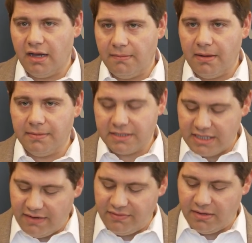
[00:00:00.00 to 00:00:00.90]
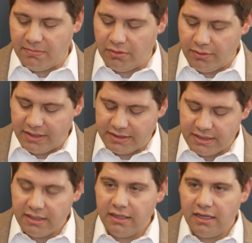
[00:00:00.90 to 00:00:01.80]
public safety employees
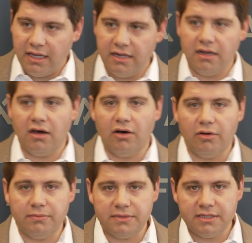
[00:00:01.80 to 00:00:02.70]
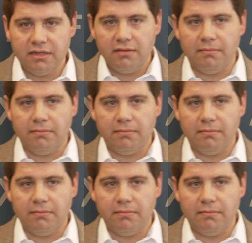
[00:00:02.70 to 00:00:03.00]
into homes